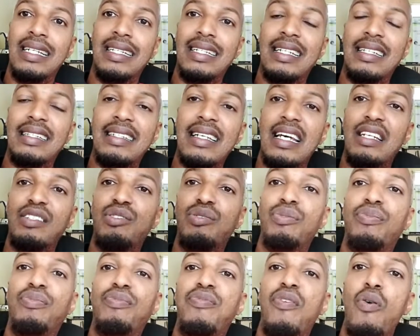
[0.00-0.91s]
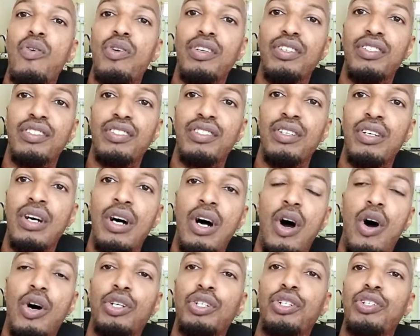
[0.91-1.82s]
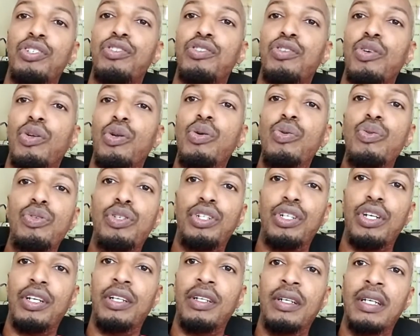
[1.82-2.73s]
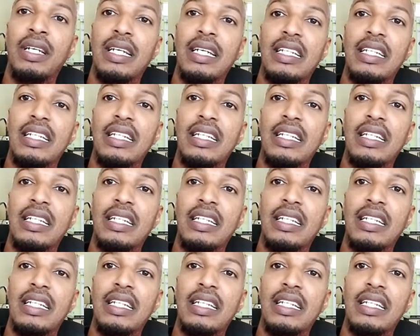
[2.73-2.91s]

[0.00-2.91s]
they tend to focus on just solution